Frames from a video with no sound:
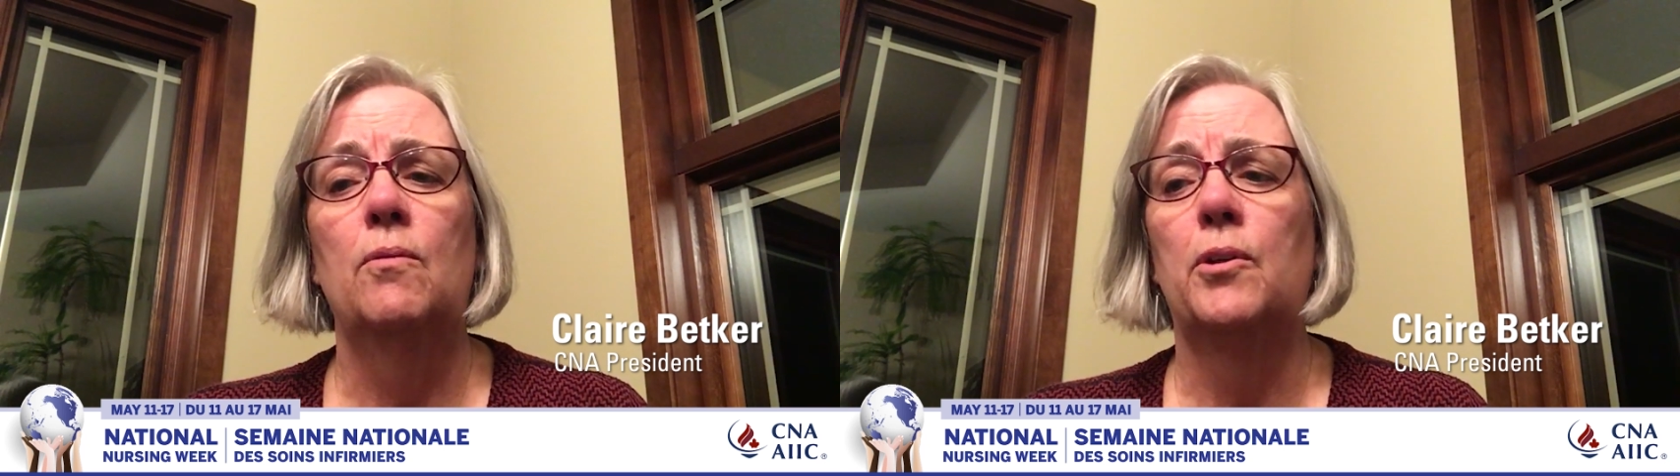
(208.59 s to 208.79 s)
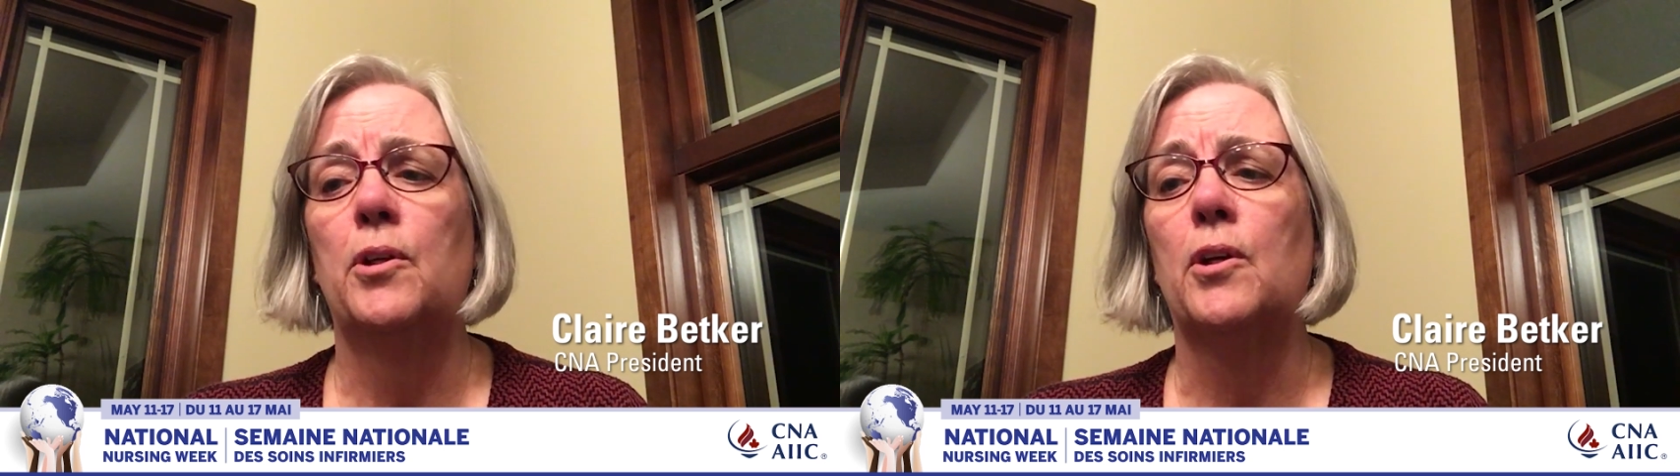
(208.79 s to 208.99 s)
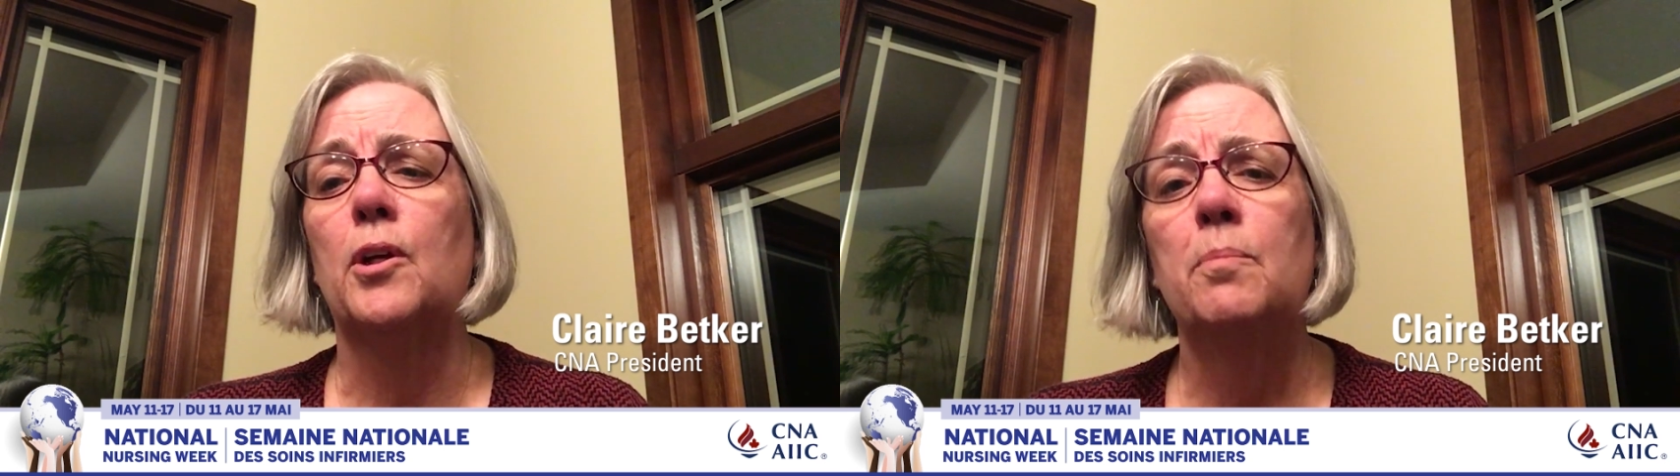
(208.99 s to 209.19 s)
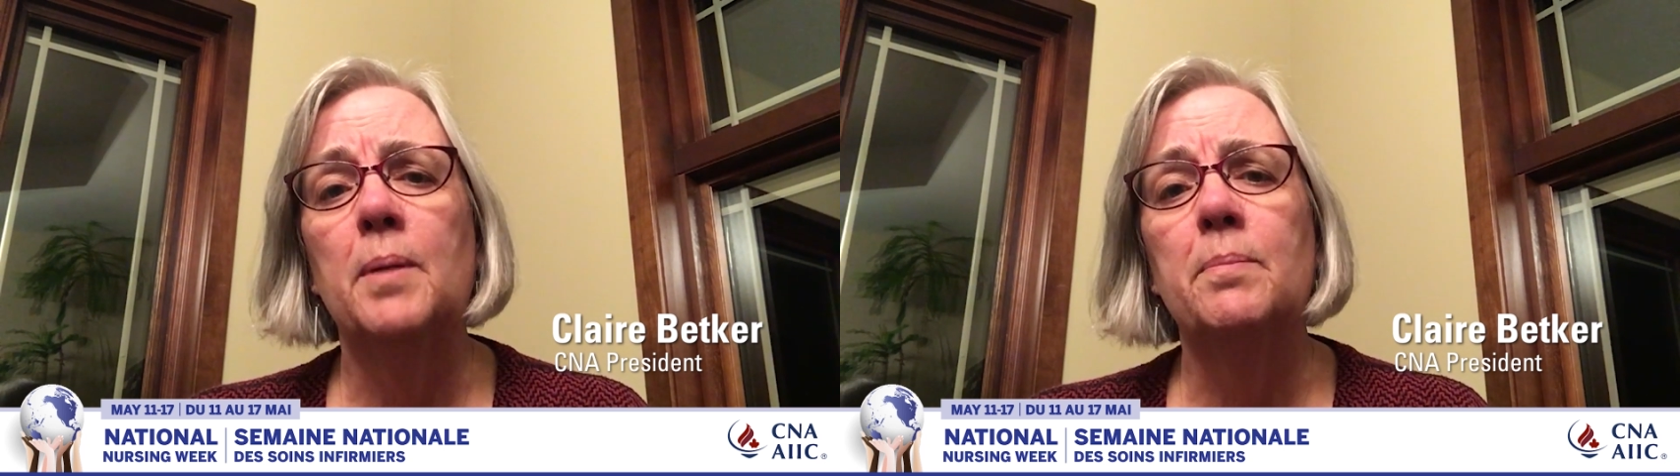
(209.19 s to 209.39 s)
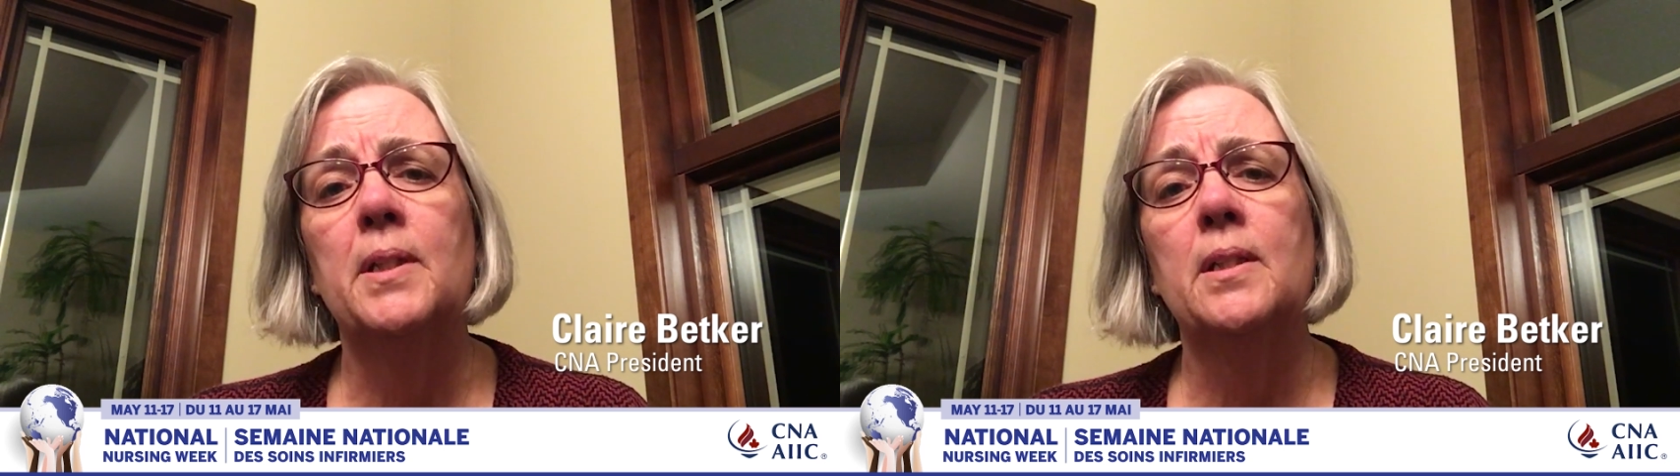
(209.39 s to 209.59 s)
for your
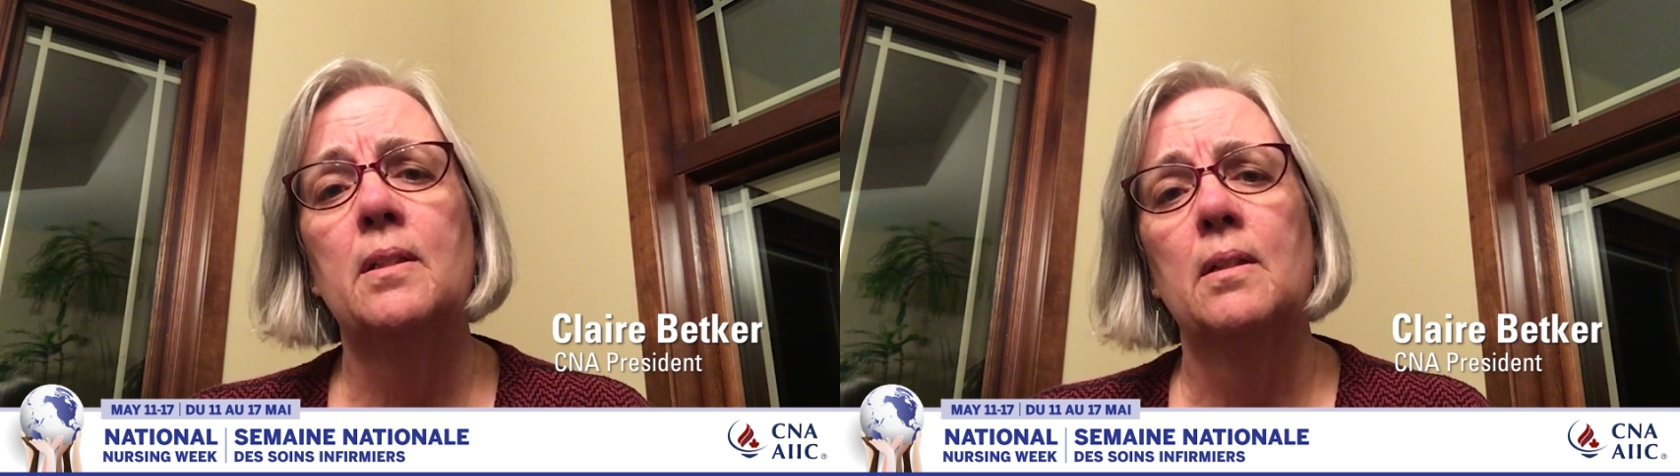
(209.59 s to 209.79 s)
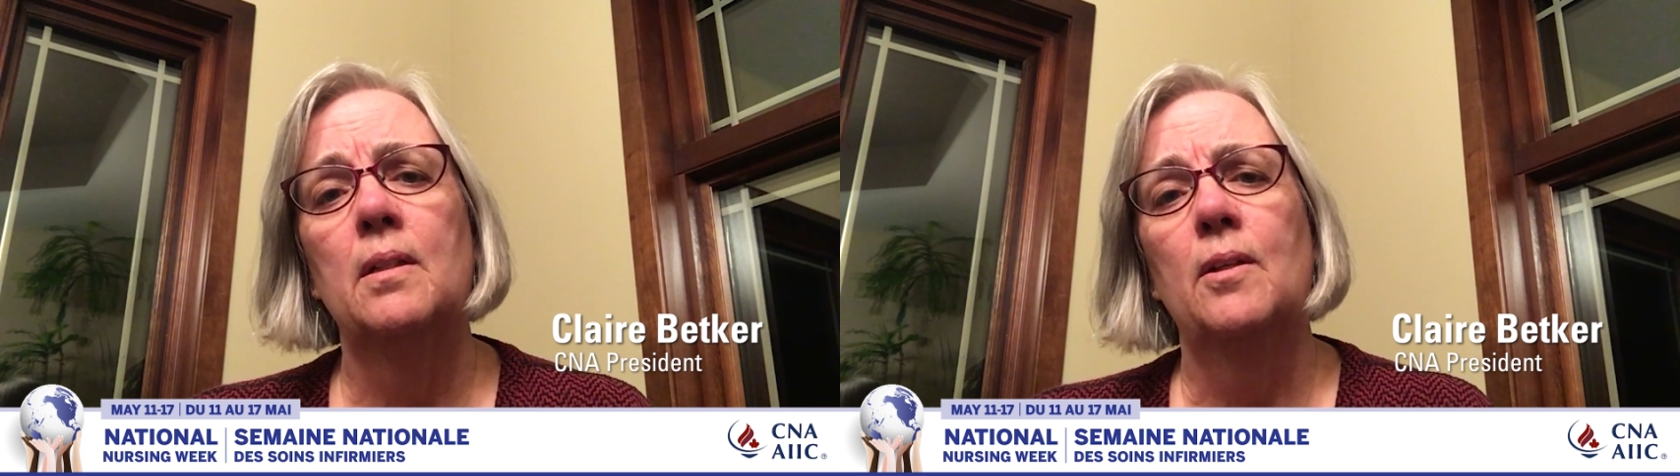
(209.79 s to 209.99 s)
commitment,